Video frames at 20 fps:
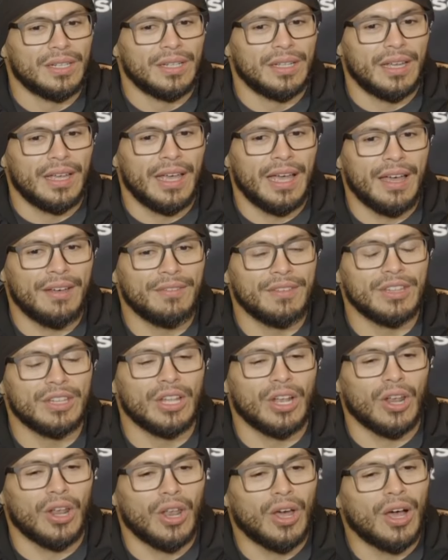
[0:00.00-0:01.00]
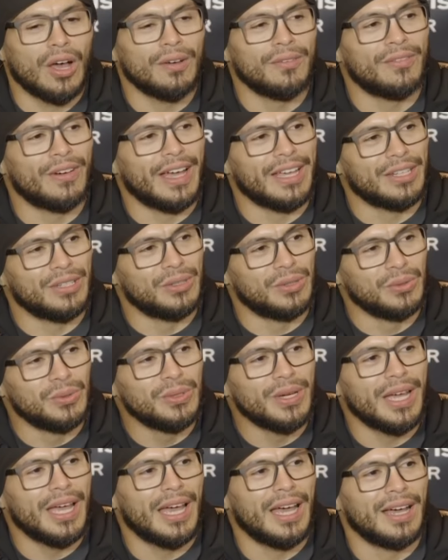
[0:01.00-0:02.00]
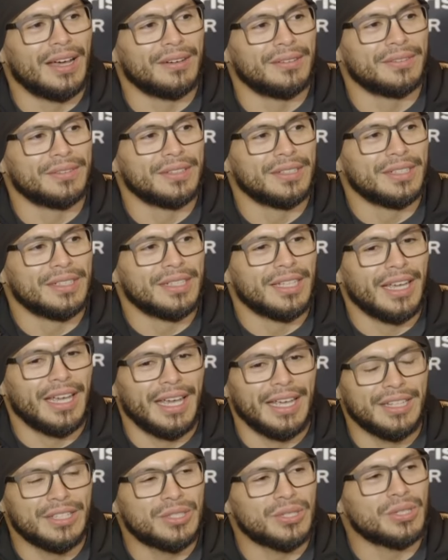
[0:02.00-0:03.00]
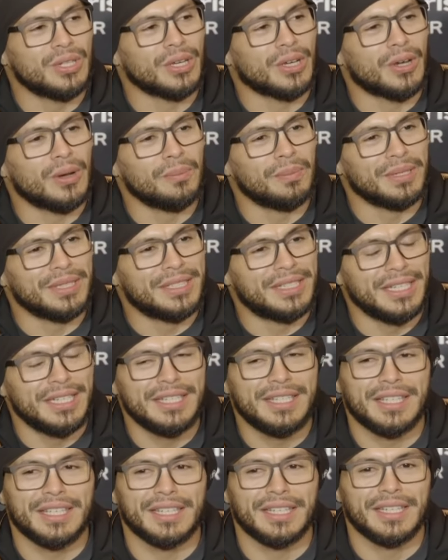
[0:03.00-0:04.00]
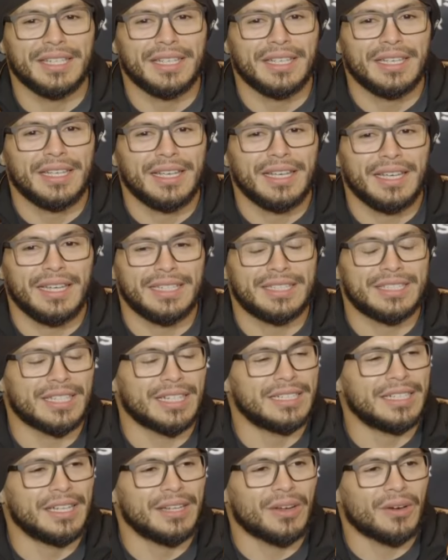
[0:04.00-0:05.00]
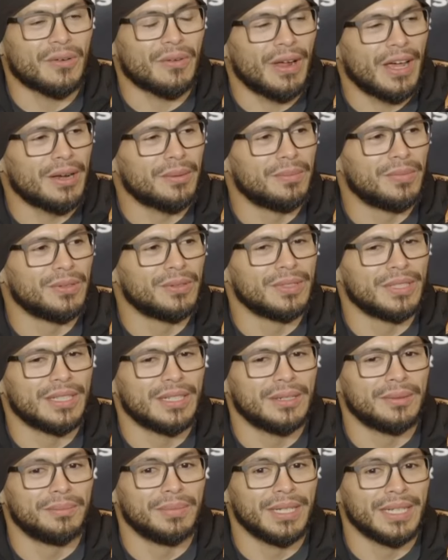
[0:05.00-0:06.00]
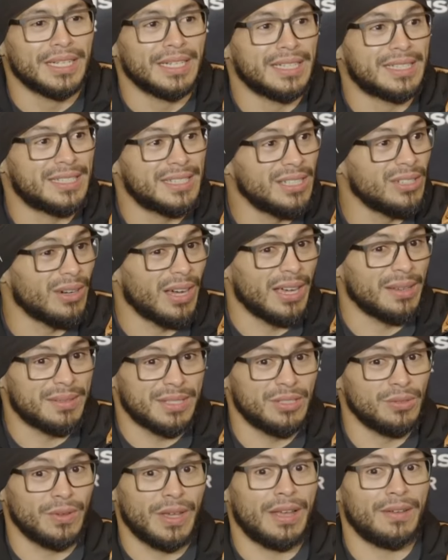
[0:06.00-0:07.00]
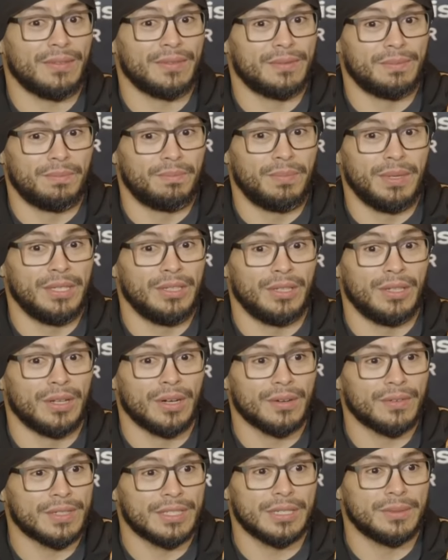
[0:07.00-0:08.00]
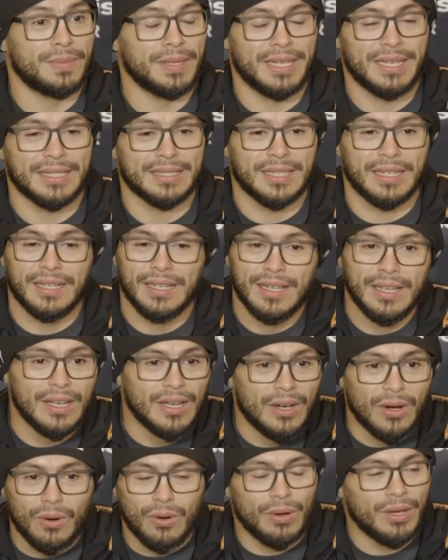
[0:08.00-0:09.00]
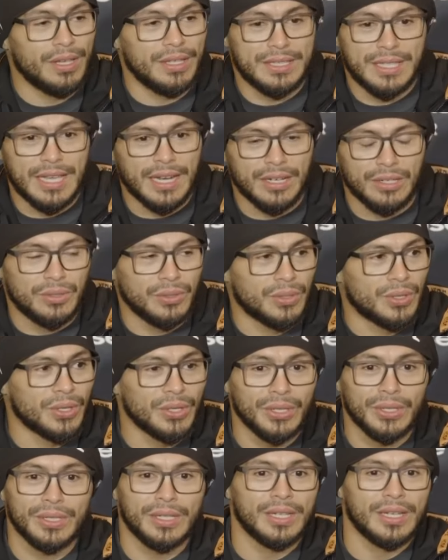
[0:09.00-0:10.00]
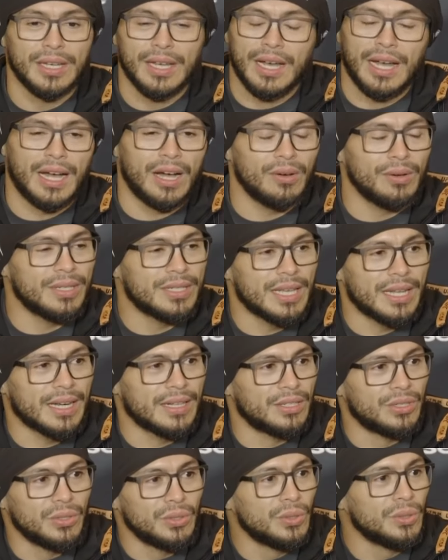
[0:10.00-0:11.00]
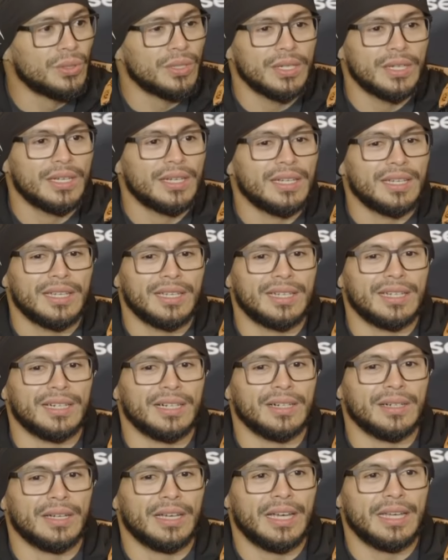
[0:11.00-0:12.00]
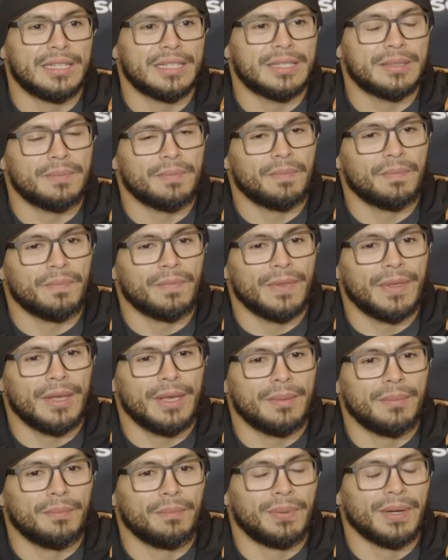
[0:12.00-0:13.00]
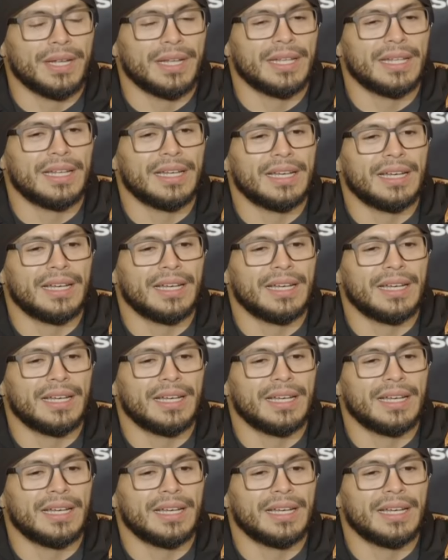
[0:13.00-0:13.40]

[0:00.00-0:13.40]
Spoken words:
having the love I do have into the competition, it's an incredible, you know. But I still have been nervous because he's gonna do good, how he gonna do, you know. But